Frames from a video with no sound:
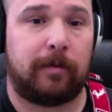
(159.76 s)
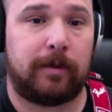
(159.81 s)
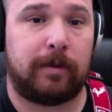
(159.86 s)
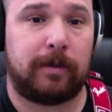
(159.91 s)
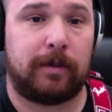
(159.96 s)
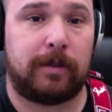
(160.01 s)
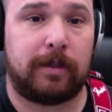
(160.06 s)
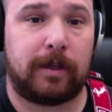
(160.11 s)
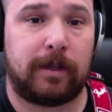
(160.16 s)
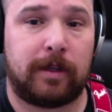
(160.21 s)

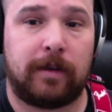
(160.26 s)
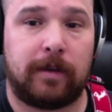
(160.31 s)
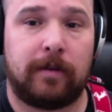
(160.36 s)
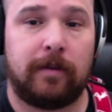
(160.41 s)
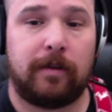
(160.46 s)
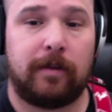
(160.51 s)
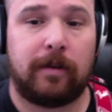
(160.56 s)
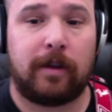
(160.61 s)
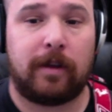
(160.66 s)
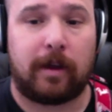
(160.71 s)
1 second.
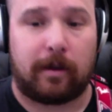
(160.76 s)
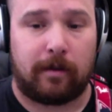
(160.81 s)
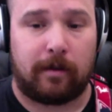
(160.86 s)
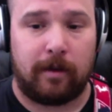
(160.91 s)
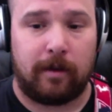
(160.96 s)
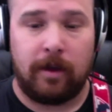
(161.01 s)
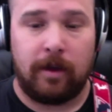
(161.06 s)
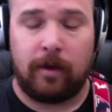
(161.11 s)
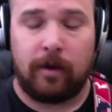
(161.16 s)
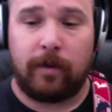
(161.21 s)
Okay,
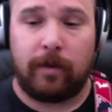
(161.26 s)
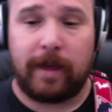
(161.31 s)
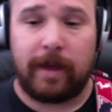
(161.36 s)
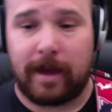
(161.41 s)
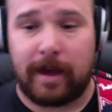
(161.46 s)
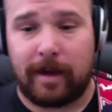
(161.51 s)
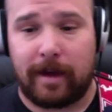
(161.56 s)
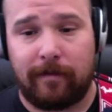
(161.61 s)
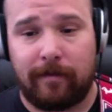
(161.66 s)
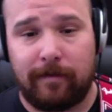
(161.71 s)
we
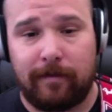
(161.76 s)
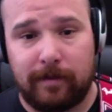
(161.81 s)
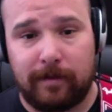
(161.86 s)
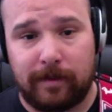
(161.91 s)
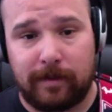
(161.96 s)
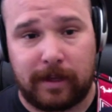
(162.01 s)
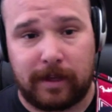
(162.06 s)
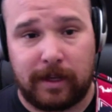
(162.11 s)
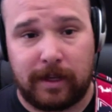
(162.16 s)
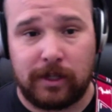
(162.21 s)
have
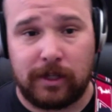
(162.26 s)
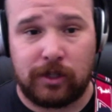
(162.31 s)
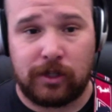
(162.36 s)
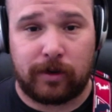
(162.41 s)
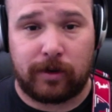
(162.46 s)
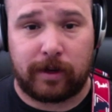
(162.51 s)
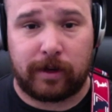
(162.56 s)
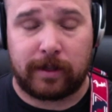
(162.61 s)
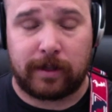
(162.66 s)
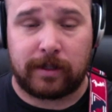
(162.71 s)
the E
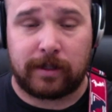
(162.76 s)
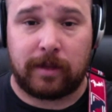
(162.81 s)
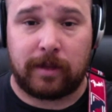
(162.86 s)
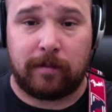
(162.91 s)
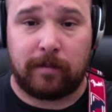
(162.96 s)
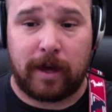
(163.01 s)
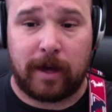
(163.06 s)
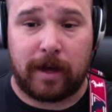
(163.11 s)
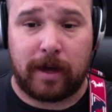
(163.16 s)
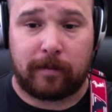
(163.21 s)
string is on
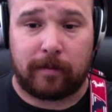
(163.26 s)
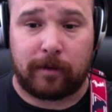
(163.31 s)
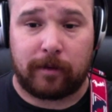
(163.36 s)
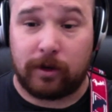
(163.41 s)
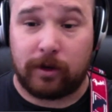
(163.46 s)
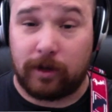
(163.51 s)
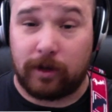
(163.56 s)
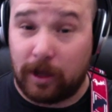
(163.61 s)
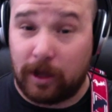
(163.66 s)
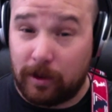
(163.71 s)
the bottom.
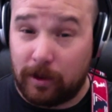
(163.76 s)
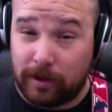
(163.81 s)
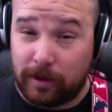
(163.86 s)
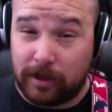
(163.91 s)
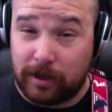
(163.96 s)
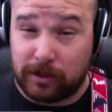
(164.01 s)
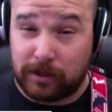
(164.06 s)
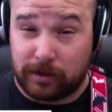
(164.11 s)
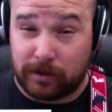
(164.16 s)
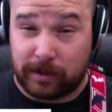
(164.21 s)
Your low
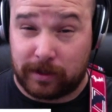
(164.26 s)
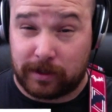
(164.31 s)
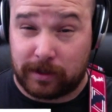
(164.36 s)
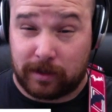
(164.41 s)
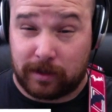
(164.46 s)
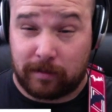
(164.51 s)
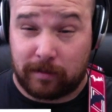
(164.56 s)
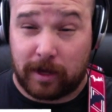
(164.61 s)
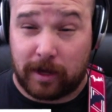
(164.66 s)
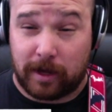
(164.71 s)
E string is
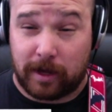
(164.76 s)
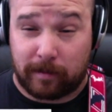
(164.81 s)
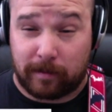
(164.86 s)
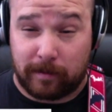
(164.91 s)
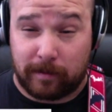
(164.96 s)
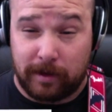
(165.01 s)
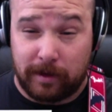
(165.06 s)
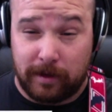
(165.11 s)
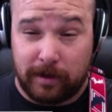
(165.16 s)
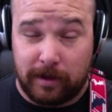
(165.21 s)
on the
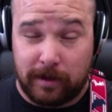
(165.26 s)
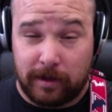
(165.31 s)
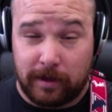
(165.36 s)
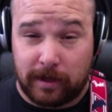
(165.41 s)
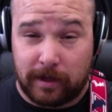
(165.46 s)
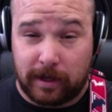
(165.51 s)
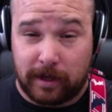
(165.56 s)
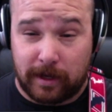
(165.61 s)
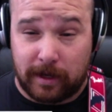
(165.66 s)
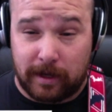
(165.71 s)
bottom.
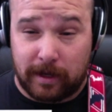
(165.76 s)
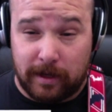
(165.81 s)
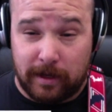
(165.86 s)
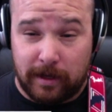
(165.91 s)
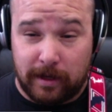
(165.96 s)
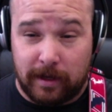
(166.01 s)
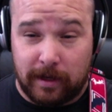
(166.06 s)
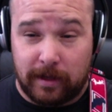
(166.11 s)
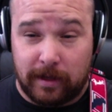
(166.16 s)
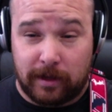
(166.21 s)
Okay,
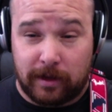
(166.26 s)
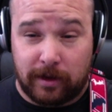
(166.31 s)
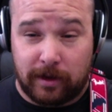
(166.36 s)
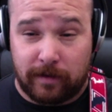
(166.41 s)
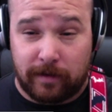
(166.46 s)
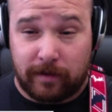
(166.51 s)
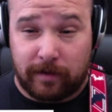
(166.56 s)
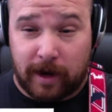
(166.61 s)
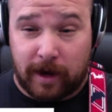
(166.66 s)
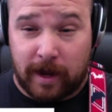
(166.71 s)
and then
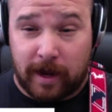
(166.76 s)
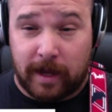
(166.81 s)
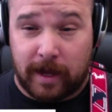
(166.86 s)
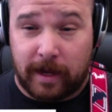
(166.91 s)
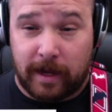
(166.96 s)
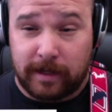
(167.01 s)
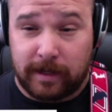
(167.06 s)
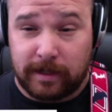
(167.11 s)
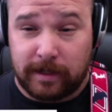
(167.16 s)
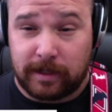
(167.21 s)
you have your
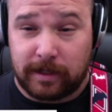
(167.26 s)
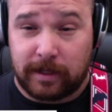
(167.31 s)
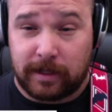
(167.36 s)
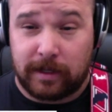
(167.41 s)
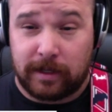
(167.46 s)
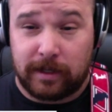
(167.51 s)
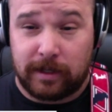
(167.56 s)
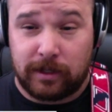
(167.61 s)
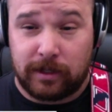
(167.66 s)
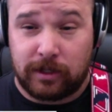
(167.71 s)
A,
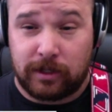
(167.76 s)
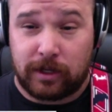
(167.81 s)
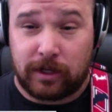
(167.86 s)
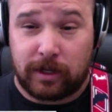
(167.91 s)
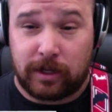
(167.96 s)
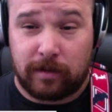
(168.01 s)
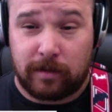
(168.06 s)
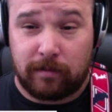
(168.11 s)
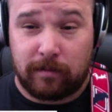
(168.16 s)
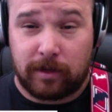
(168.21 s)
D,
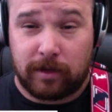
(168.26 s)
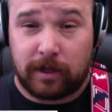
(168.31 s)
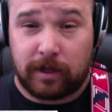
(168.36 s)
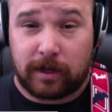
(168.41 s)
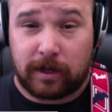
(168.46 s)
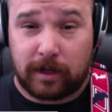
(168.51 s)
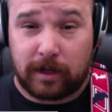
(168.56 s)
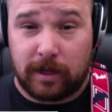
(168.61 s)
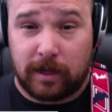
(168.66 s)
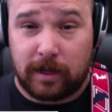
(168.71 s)
G,
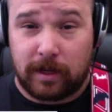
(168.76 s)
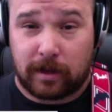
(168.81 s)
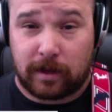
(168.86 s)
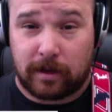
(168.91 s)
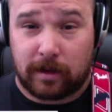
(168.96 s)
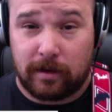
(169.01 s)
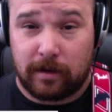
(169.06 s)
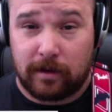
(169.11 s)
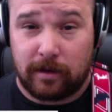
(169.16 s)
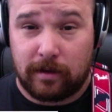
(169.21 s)
B, and
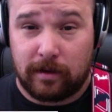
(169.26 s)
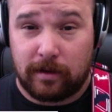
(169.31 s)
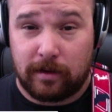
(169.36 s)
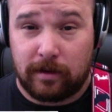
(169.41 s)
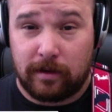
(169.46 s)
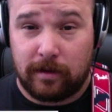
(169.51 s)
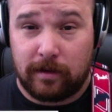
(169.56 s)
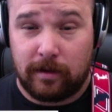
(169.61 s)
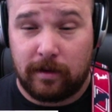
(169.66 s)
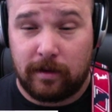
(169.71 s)
E.
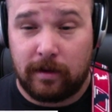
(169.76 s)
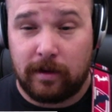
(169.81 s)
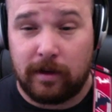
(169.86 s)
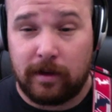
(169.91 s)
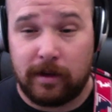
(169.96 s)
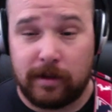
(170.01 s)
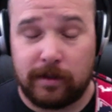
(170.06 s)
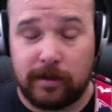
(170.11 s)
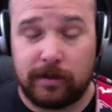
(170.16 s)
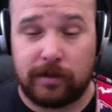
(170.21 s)

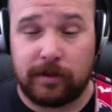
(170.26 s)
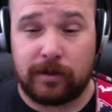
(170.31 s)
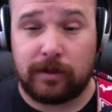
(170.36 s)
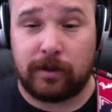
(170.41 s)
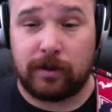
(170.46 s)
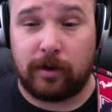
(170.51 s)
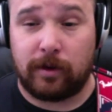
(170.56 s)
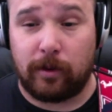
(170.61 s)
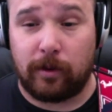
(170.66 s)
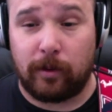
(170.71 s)

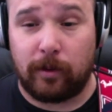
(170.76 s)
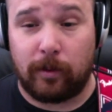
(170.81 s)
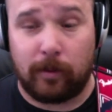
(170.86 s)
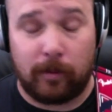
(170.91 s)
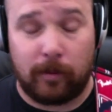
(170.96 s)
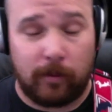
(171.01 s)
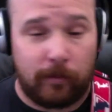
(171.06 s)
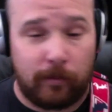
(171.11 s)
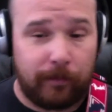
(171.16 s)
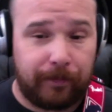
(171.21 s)

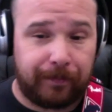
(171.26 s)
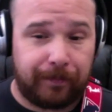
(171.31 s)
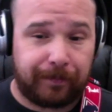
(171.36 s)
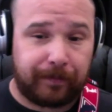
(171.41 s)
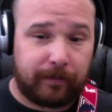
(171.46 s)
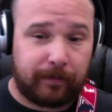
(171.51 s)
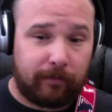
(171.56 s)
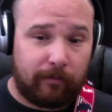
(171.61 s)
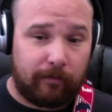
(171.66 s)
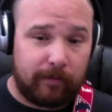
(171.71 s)
So
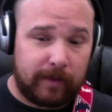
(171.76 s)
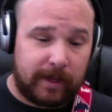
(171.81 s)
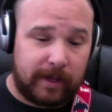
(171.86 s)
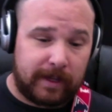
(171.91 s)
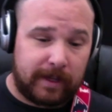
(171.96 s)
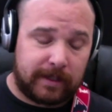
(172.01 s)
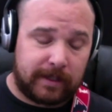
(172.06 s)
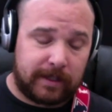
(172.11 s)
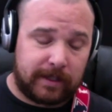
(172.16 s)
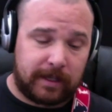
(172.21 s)

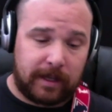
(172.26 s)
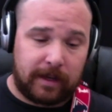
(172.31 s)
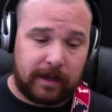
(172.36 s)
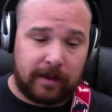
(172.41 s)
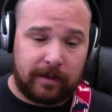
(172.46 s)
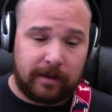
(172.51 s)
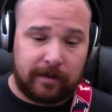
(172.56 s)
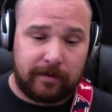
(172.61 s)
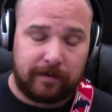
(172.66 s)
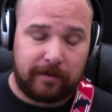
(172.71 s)
instead
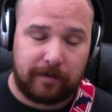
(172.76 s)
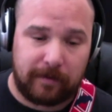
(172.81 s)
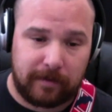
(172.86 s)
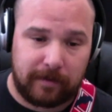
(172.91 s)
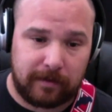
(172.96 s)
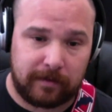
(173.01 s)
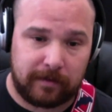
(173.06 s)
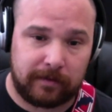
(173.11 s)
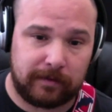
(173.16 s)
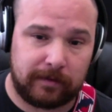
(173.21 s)

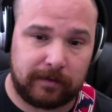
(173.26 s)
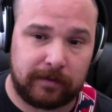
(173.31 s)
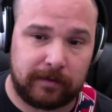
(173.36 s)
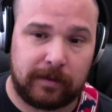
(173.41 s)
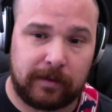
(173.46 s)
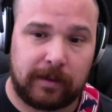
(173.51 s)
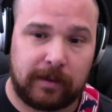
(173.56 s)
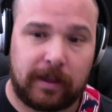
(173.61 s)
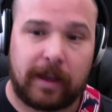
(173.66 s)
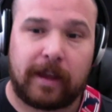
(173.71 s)
of
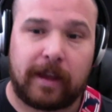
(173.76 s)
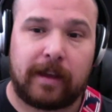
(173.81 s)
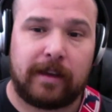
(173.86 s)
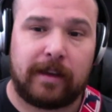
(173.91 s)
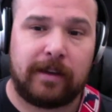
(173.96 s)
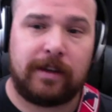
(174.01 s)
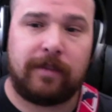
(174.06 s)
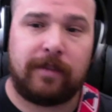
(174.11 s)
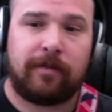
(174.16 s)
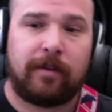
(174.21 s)

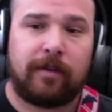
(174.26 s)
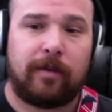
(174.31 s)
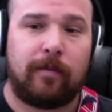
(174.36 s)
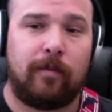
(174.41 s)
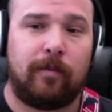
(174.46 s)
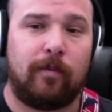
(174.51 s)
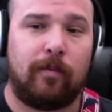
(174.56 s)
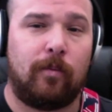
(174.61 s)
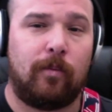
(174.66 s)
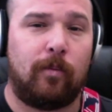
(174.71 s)
like
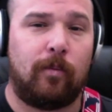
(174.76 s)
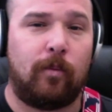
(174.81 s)
different